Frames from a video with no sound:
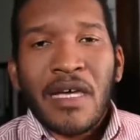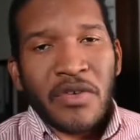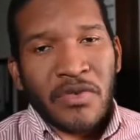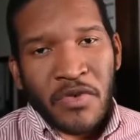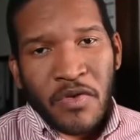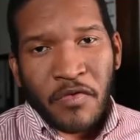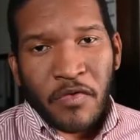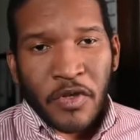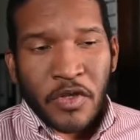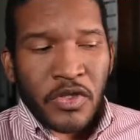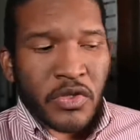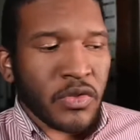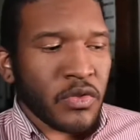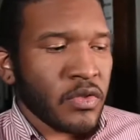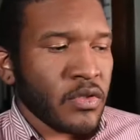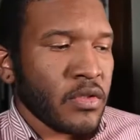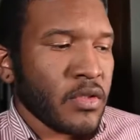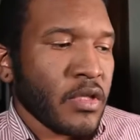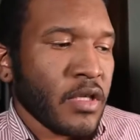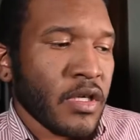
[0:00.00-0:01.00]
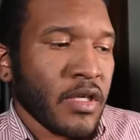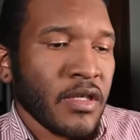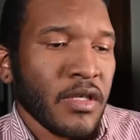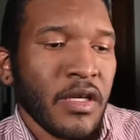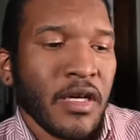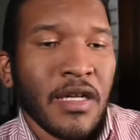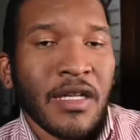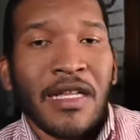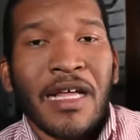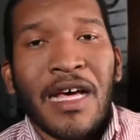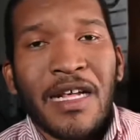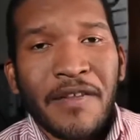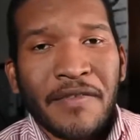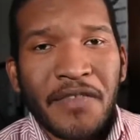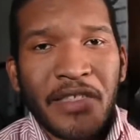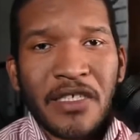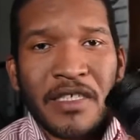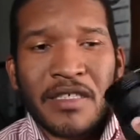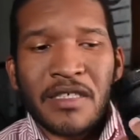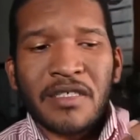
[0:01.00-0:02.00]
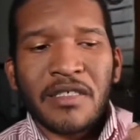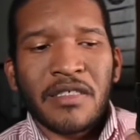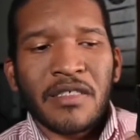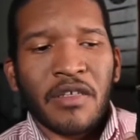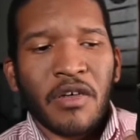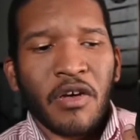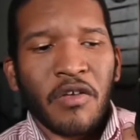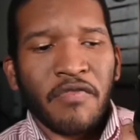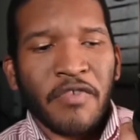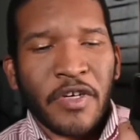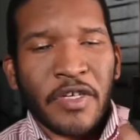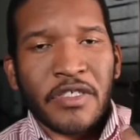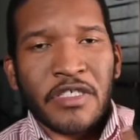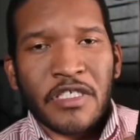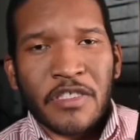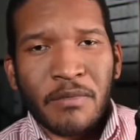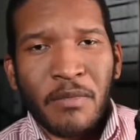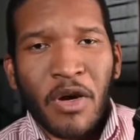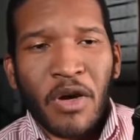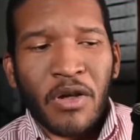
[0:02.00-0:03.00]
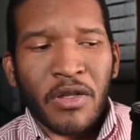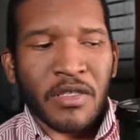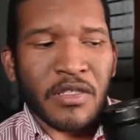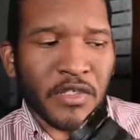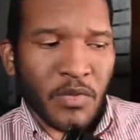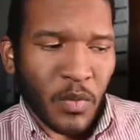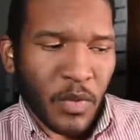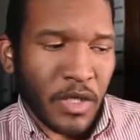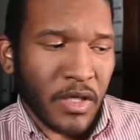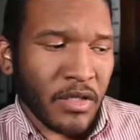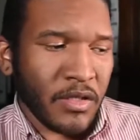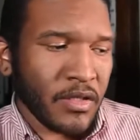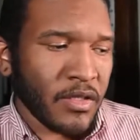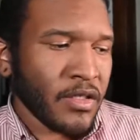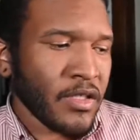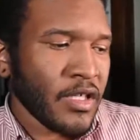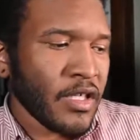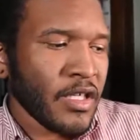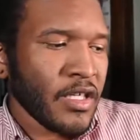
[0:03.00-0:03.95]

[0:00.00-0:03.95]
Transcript: universal. A lot of these are very small as well.